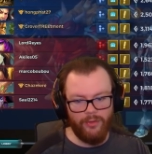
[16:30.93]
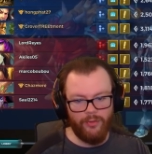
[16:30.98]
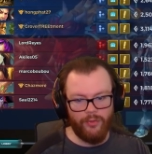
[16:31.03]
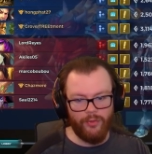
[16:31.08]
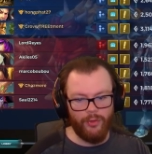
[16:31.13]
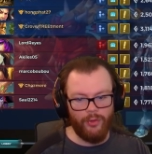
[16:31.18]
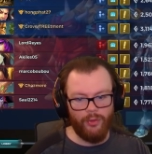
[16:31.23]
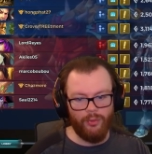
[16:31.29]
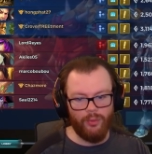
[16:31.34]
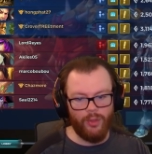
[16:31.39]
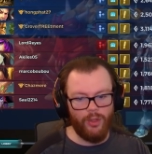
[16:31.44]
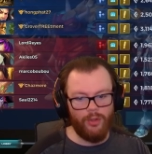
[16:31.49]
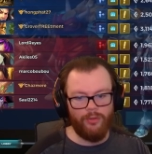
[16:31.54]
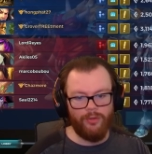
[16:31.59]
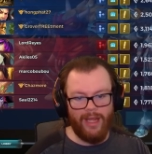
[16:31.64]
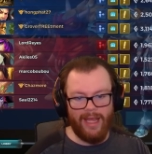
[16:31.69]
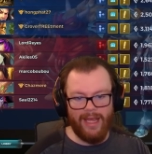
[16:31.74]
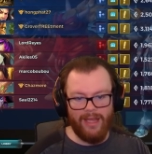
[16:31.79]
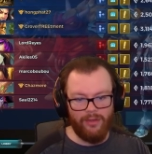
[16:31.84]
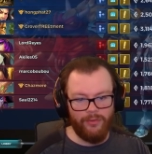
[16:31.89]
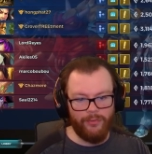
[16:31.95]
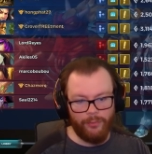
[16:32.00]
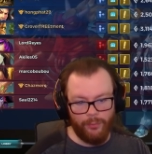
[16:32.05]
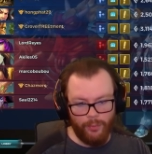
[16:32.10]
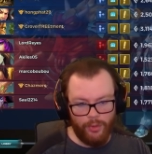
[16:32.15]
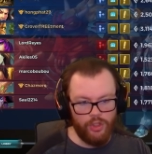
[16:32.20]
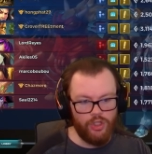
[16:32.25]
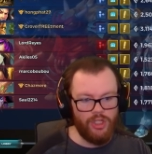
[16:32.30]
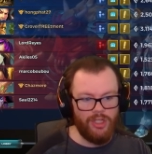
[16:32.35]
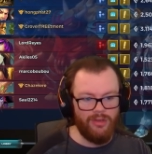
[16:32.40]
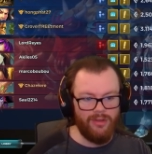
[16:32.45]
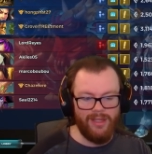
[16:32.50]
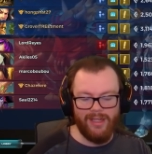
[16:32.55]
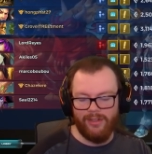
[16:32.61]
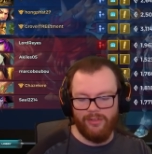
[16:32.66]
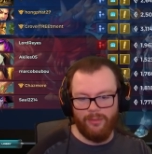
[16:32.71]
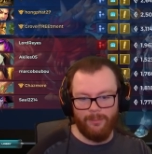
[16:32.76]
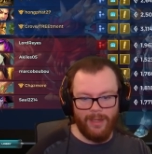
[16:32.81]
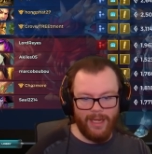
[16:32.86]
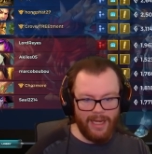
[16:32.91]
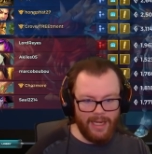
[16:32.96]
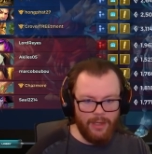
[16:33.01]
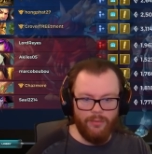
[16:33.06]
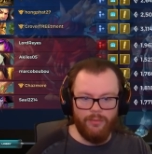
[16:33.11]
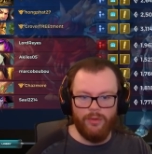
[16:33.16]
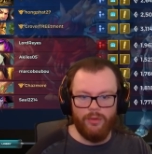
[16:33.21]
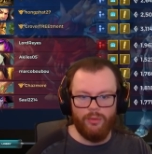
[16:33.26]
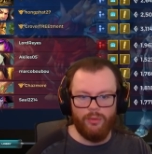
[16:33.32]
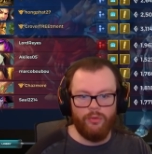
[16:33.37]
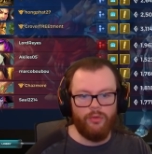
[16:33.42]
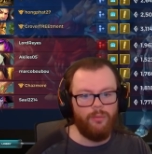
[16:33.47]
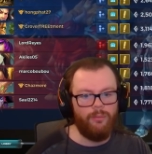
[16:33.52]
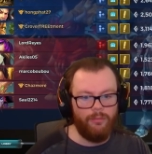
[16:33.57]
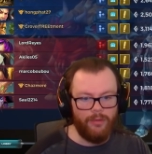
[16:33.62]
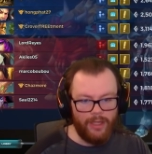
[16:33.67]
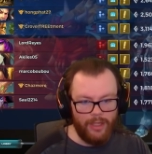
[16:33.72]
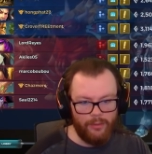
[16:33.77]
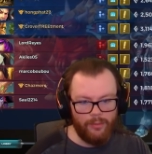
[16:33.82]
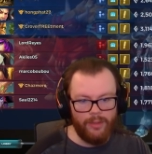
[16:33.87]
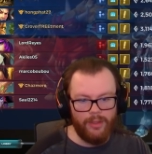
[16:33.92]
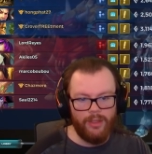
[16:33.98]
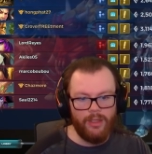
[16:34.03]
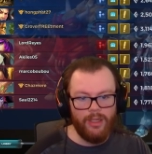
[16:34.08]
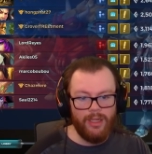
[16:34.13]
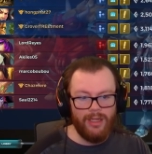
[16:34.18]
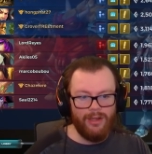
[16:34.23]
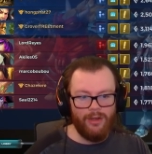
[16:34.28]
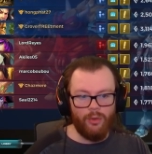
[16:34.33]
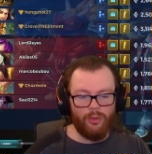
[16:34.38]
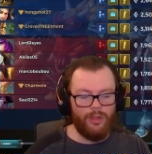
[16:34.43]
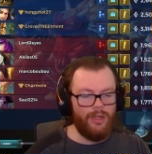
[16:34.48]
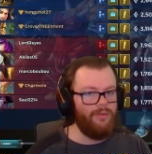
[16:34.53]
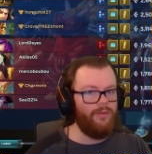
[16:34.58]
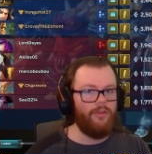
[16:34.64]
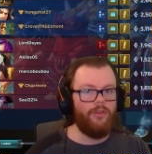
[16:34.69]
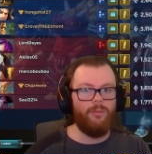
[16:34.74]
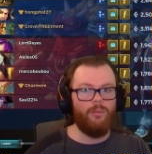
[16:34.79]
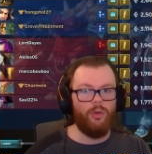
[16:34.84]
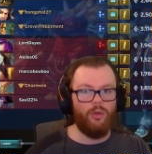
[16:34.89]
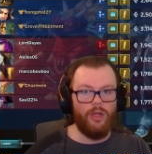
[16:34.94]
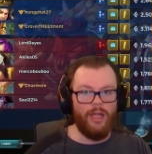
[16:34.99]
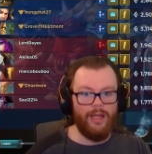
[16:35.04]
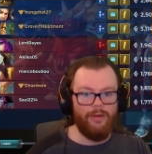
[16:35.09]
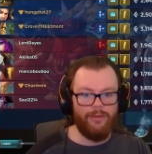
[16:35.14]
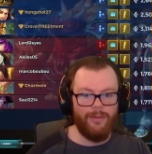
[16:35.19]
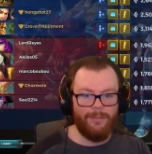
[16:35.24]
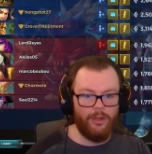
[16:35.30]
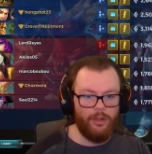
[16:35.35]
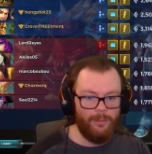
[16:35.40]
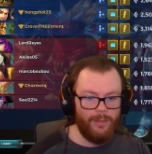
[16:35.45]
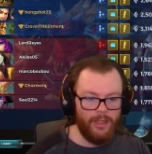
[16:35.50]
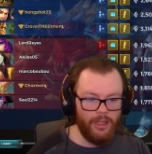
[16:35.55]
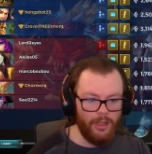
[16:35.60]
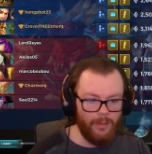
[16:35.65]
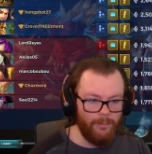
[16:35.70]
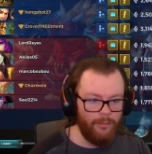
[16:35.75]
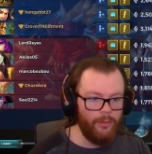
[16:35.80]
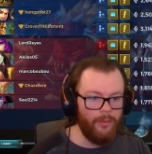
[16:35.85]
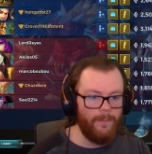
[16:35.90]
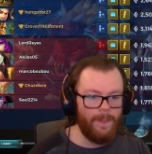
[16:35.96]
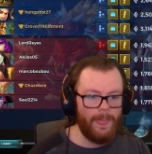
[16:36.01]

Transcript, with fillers: so you aren't as squishy like some Haven or some Veteran, or even some more Life Rip could be helpful.